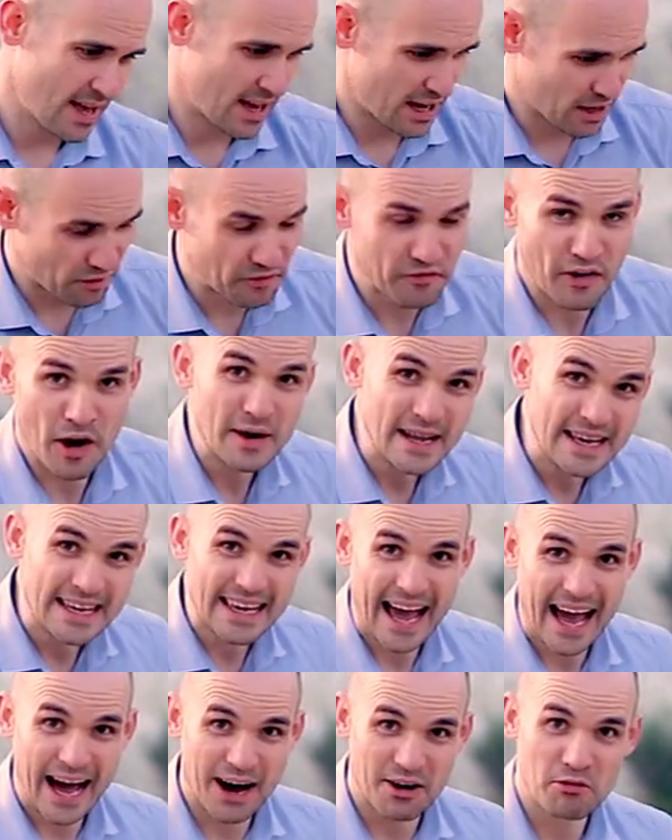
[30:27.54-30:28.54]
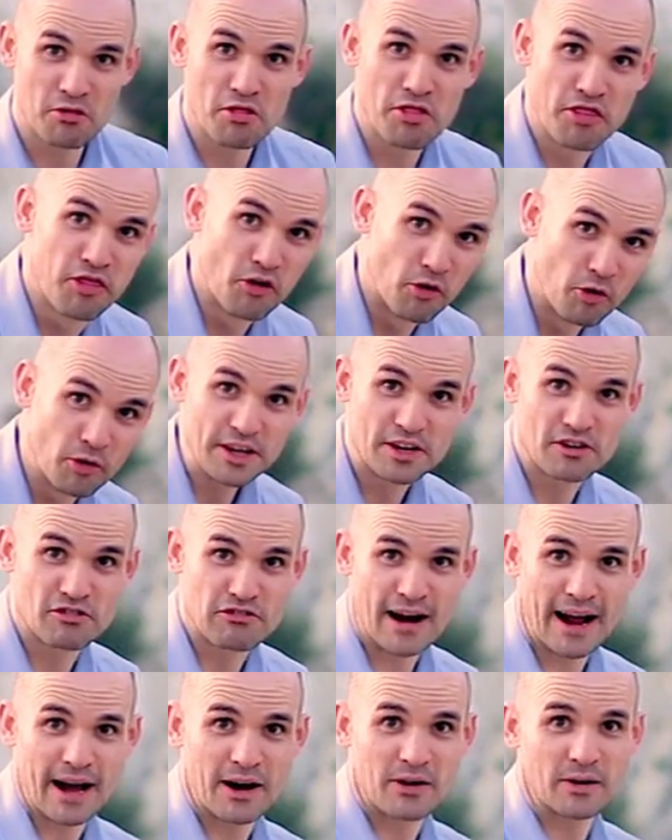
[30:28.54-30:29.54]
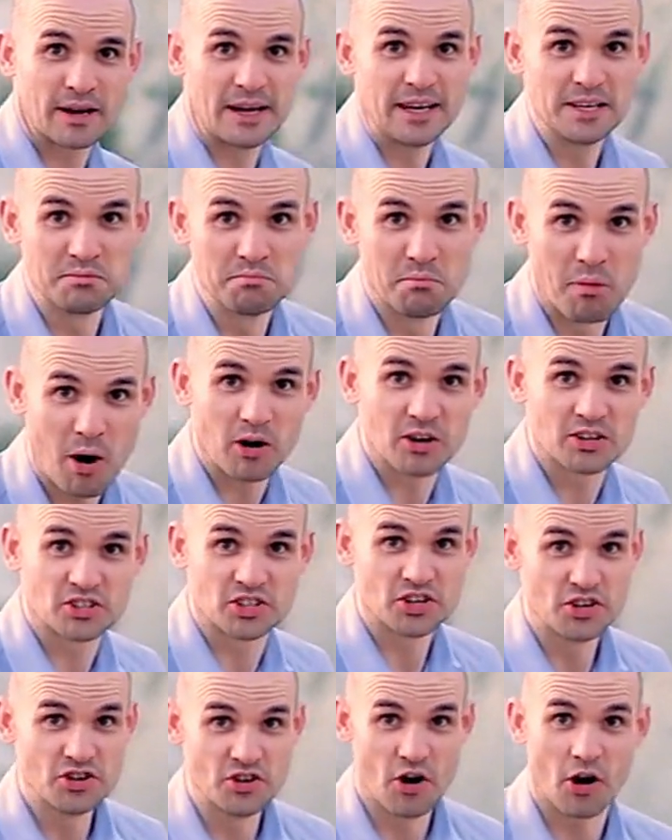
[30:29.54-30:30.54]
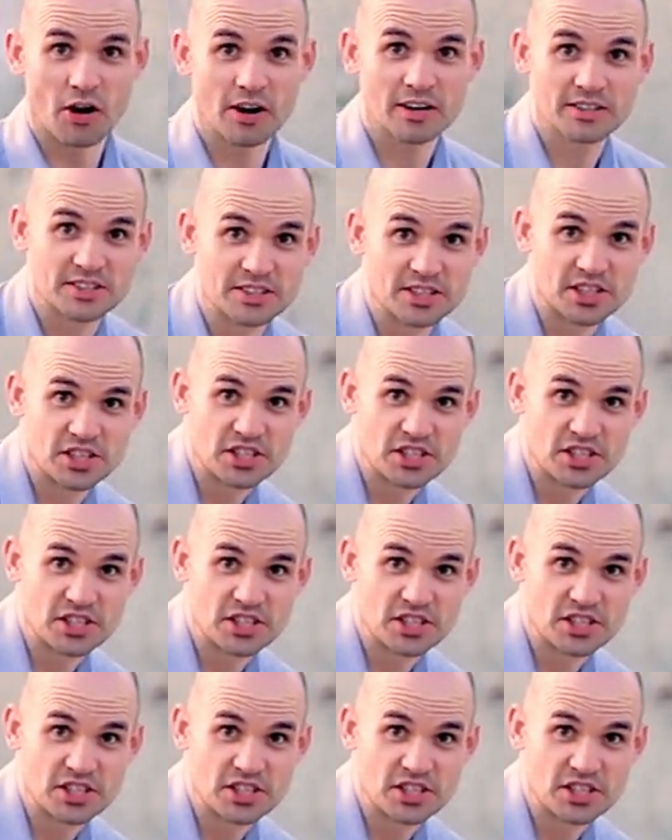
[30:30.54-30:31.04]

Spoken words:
In a phony gown and thorny crown, he's mocked and knocked and